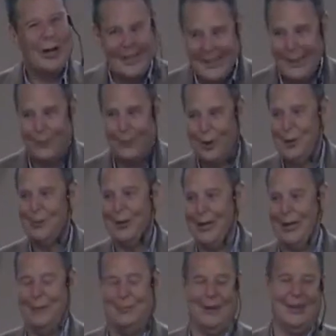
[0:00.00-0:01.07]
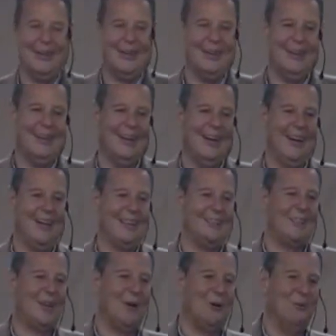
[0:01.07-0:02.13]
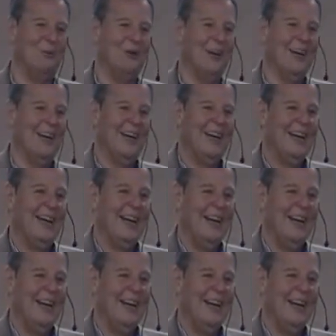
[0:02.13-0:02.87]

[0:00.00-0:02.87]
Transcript: what if he beat me? And so